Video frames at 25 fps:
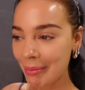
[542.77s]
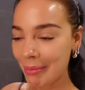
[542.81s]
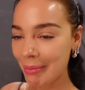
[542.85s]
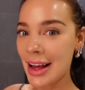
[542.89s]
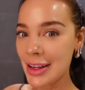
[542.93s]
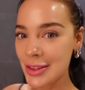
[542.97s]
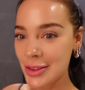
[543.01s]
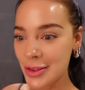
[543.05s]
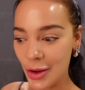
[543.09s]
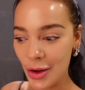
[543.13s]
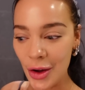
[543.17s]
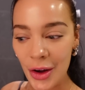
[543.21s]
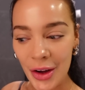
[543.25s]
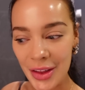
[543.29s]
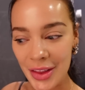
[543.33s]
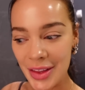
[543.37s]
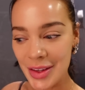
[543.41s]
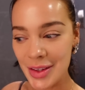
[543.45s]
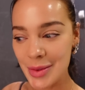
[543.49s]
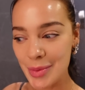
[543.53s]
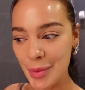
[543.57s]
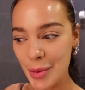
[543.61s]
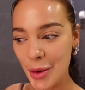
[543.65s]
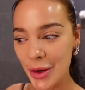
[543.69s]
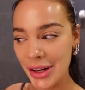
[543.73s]
I saw her
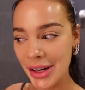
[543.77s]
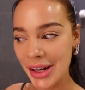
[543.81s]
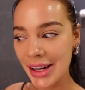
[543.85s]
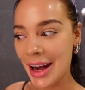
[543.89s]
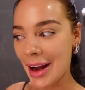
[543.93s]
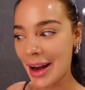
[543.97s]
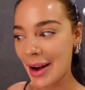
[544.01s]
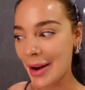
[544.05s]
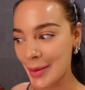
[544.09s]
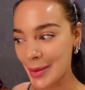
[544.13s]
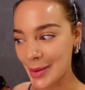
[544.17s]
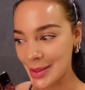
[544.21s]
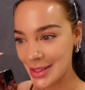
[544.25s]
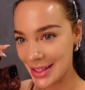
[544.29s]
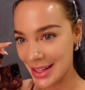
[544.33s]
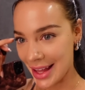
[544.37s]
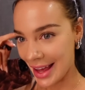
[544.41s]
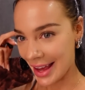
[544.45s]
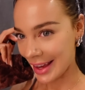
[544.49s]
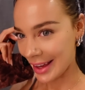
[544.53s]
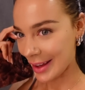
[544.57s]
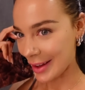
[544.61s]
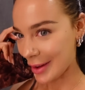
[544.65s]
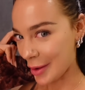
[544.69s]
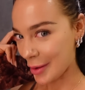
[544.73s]
this morning and I was
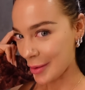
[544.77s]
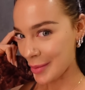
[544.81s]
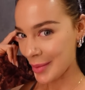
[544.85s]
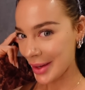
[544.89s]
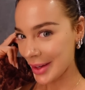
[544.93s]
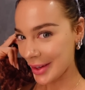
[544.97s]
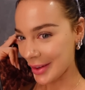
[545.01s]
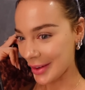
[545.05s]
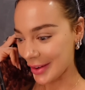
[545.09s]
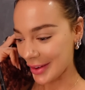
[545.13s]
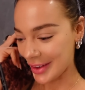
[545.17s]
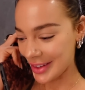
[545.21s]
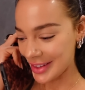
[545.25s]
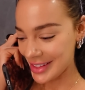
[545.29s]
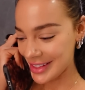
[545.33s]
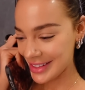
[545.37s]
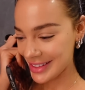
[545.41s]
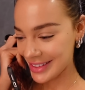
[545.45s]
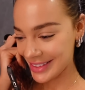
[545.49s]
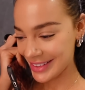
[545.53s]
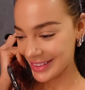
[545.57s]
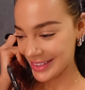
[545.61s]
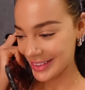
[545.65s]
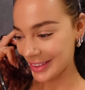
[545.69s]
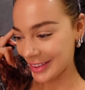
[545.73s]
like, oh my god,
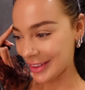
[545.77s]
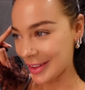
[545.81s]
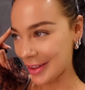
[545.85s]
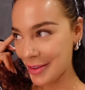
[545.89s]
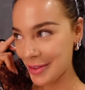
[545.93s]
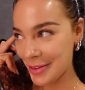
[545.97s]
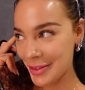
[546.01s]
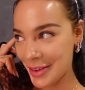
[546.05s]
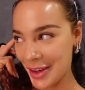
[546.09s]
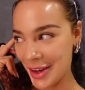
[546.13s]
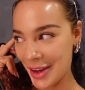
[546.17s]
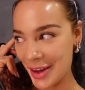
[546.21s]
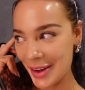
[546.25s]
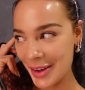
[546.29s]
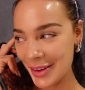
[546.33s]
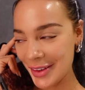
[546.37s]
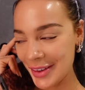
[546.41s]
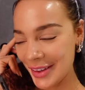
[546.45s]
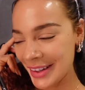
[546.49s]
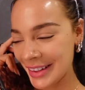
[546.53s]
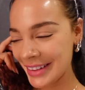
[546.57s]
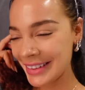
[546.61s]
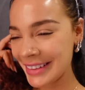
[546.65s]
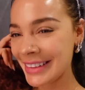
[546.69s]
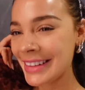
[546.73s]
love you.
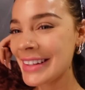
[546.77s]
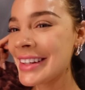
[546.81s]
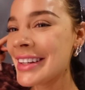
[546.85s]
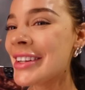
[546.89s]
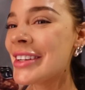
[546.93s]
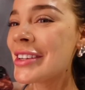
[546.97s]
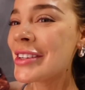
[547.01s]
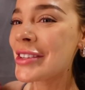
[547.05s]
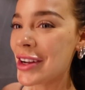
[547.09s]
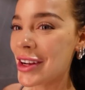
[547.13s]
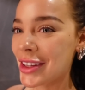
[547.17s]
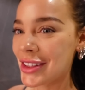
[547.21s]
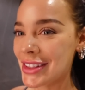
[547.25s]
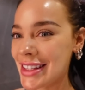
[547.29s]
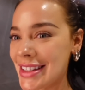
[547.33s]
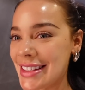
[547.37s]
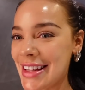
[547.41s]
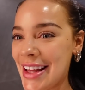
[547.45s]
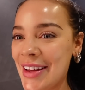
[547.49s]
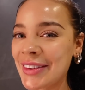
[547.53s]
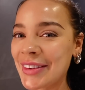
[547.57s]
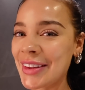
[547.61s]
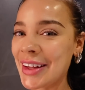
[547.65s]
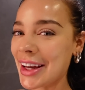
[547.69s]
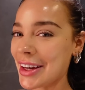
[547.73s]
Not to
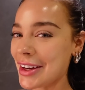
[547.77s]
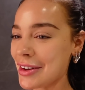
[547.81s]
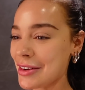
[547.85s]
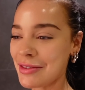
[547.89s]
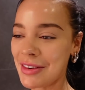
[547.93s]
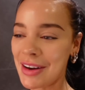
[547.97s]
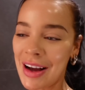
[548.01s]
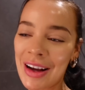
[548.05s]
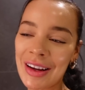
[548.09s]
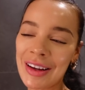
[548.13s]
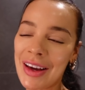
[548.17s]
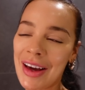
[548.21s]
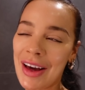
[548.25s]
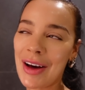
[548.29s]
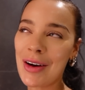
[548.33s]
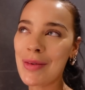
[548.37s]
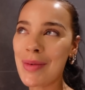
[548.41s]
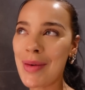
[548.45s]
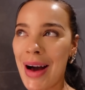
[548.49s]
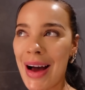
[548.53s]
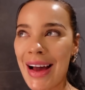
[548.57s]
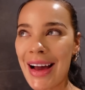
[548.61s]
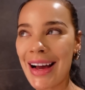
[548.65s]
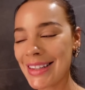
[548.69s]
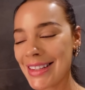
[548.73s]
sound like a fangirl,
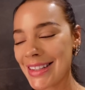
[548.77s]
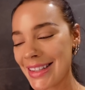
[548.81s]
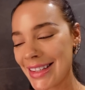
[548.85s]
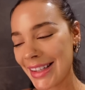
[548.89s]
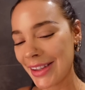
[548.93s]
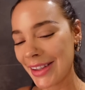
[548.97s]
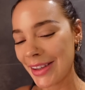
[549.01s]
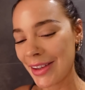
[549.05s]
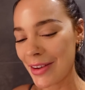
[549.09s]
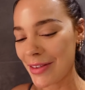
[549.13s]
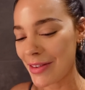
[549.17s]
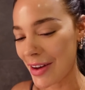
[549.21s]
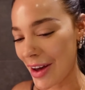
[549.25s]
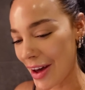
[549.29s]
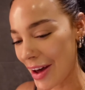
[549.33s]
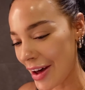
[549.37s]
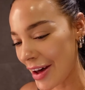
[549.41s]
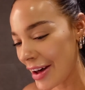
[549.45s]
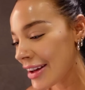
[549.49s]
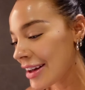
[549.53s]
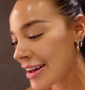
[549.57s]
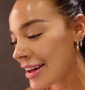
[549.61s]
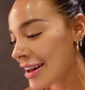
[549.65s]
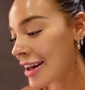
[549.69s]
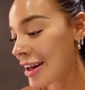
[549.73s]
but I actually love
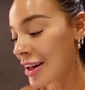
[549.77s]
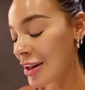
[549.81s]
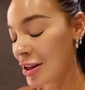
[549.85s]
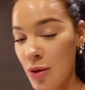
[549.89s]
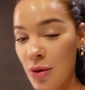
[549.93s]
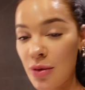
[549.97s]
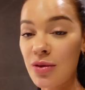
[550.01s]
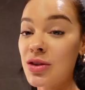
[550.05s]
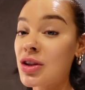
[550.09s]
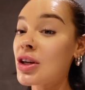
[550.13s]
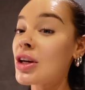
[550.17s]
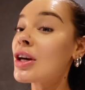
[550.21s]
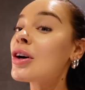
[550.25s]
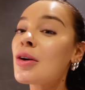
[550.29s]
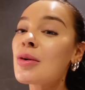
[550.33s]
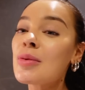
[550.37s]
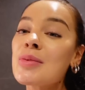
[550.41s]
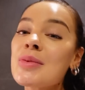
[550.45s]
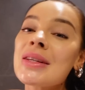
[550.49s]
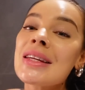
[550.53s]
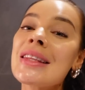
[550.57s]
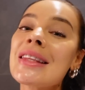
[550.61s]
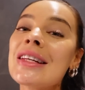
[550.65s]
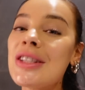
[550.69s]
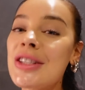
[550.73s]
her. So if she comes
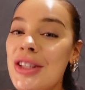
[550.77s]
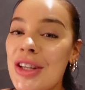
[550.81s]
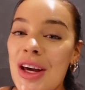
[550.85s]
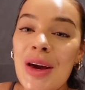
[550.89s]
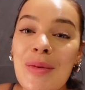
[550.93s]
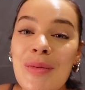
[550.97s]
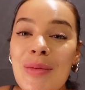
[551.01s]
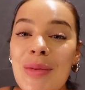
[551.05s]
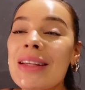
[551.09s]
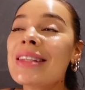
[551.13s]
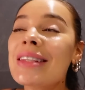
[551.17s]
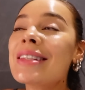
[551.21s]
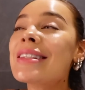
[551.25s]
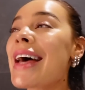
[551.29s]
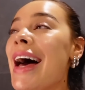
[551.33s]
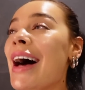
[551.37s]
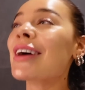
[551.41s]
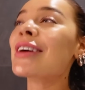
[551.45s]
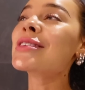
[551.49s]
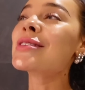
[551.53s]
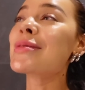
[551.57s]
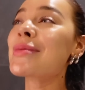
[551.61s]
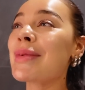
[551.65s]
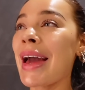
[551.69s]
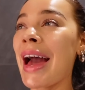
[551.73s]
in the gym and
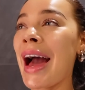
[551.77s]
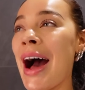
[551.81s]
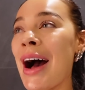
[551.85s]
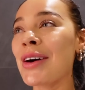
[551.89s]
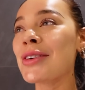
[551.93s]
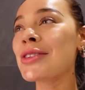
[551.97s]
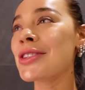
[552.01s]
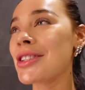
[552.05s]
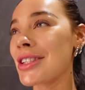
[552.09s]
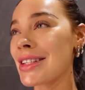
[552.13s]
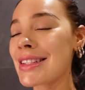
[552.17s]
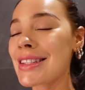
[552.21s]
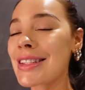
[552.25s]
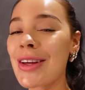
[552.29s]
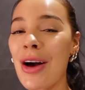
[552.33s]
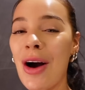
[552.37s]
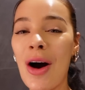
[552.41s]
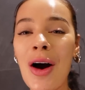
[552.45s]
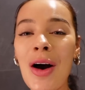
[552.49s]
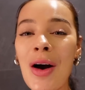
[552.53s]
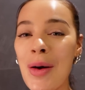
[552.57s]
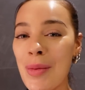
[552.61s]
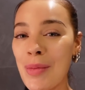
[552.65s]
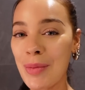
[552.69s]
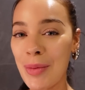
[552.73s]
tells me how she's got
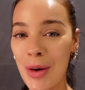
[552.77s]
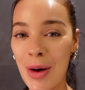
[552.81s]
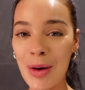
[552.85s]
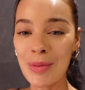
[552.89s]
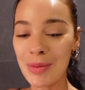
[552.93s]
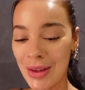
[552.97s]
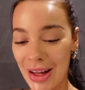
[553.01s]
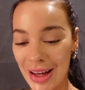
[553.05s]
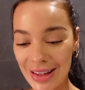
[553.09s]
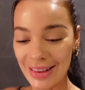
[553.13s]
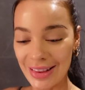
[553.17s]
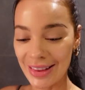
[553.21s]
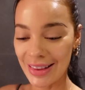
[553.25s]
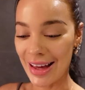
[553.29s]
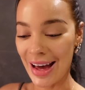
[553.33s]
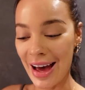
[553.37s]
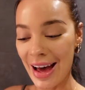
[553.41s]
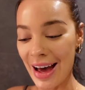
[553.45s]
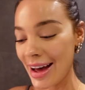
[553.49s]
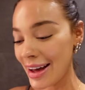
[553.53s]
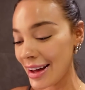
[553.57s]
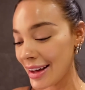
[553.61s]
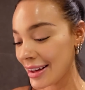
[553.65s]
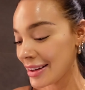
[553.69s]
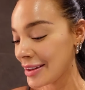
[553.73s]
her bum like
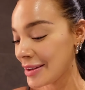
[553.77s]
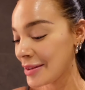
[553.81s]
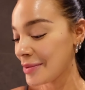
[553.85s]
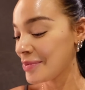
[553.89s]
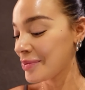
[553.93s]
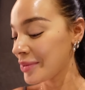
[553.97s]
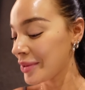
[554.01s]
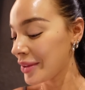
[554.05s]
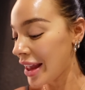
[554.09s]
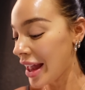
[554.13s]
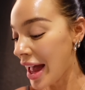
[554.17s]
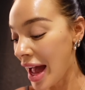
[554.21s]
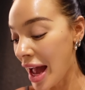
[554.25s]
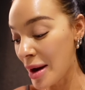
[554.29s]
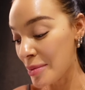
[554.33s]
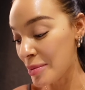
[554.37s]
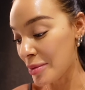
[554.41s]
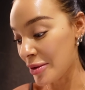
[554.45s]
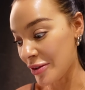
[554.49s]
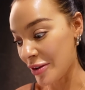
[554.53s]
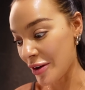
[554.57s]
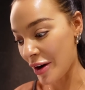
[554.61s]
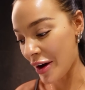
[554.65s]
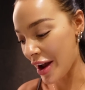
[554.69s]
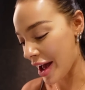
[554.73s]
that, I'd be
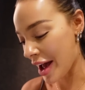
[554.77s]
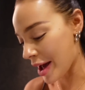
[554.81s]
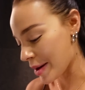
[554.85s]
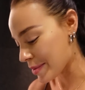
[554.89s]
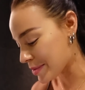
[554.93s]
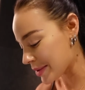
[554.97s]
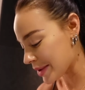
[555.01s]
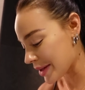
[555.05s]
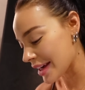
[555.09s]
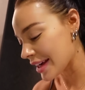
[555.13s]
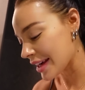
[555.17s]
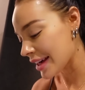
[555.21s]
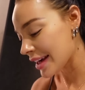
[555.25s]
very happy.